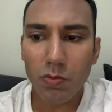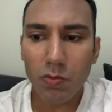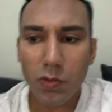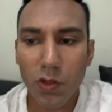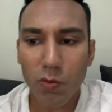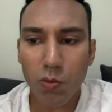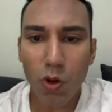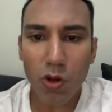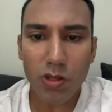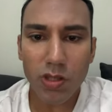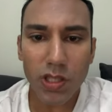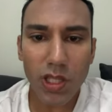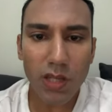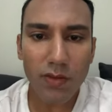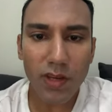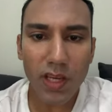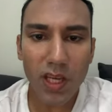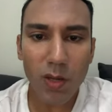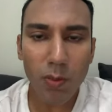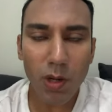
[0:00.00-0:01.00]
just watch
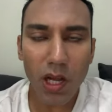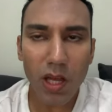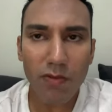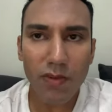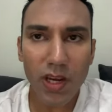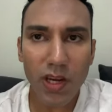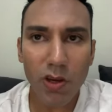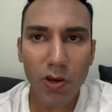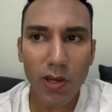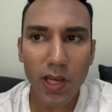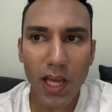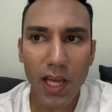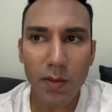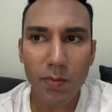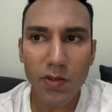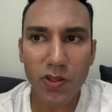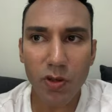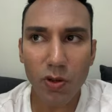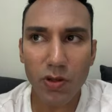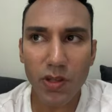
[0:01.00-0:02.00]
TV, play video
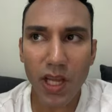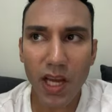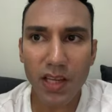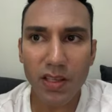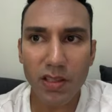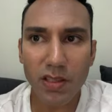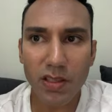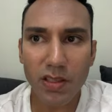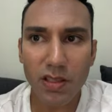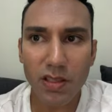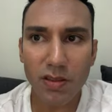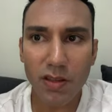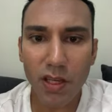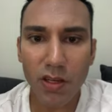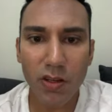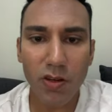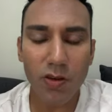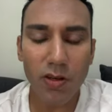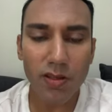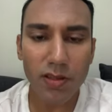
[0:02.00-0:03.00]
games all night,
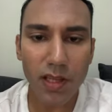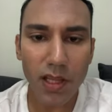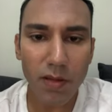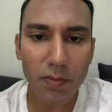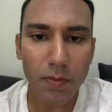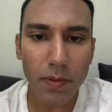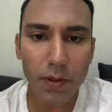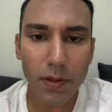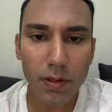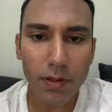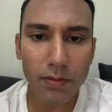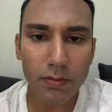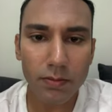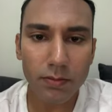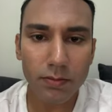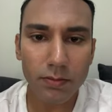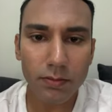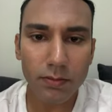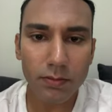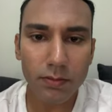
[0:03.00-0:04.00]
then you go to sleep.
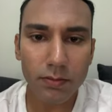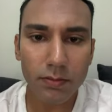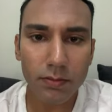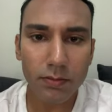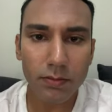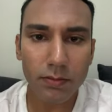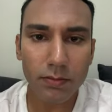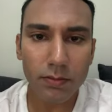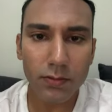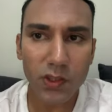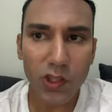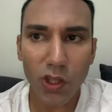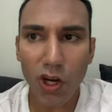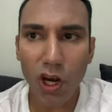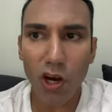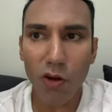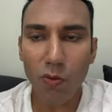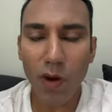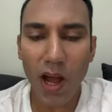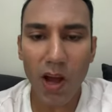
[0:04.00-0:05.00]
You're
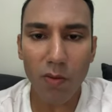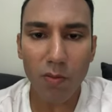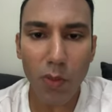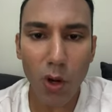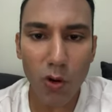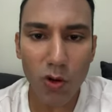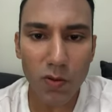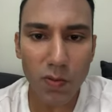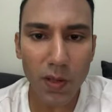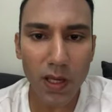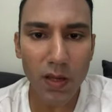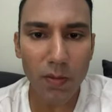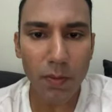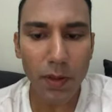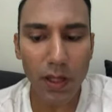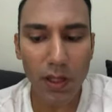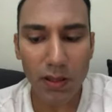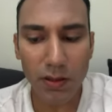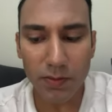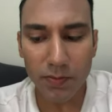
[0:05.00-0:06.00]
not around most
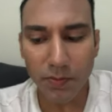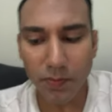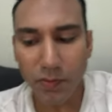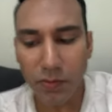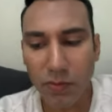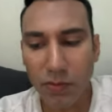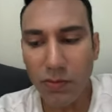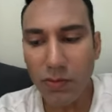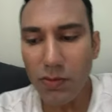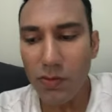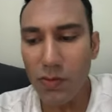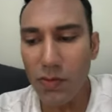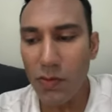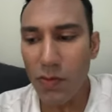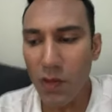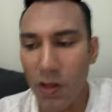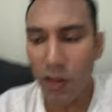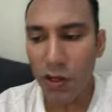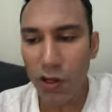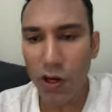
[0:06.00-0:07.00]
people.
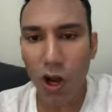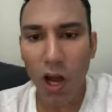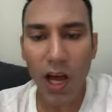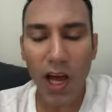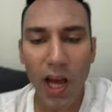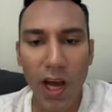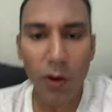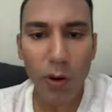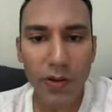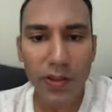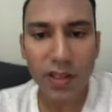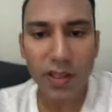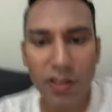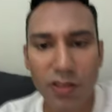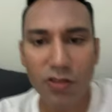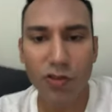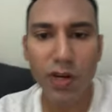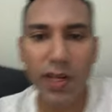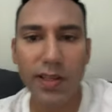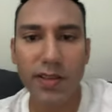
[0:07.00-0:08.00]
You're not out on the
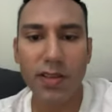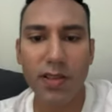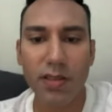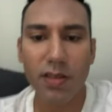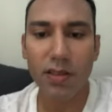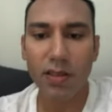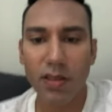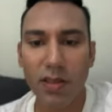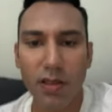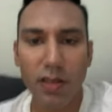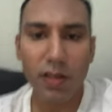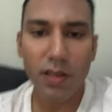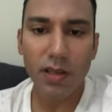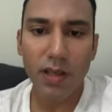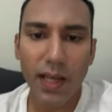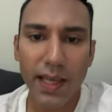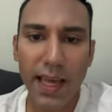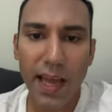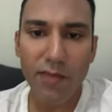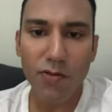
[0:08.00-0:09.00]
streets
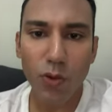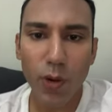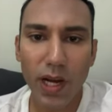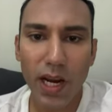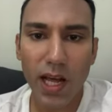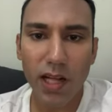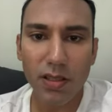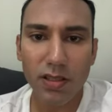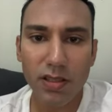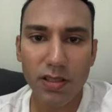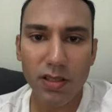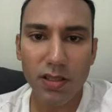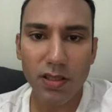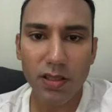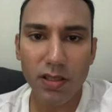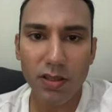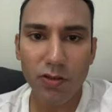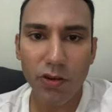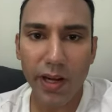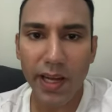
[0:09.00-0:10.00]
like everyone else,
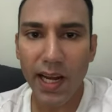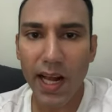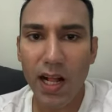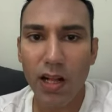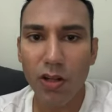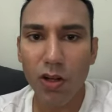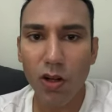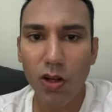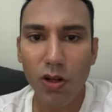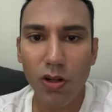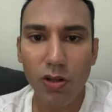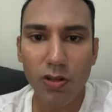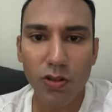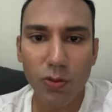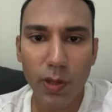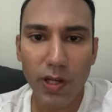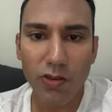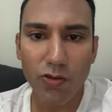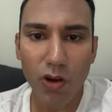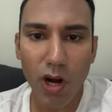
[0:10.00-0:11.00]
drinking alcohol,
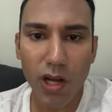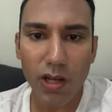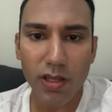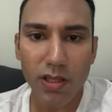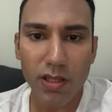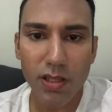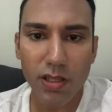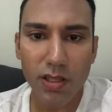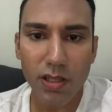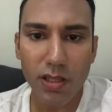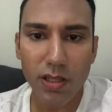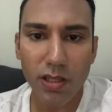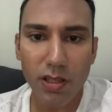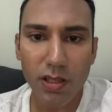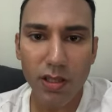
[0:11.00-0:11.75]
doing drugs.